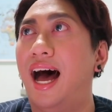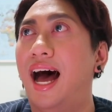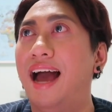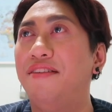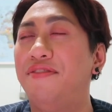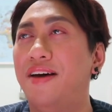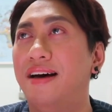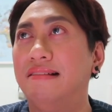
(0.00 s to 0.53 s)

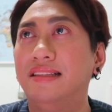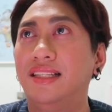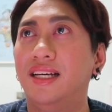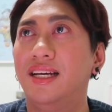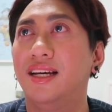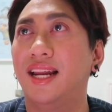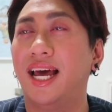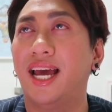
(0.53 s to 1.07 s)
i felt
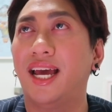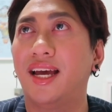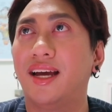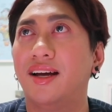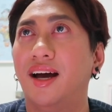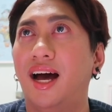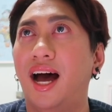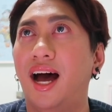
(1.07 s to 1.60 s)
it like
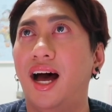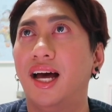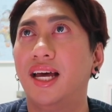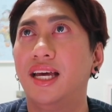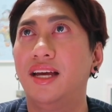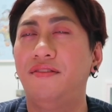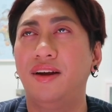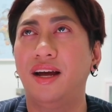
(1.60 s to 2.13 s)

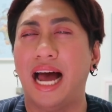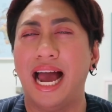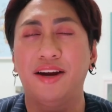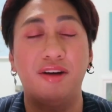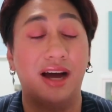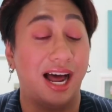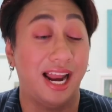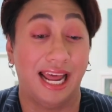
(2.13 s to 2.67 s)
it i
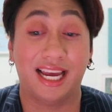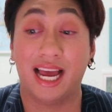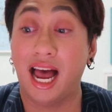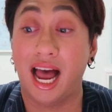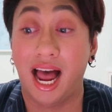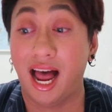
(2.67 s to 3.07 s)
like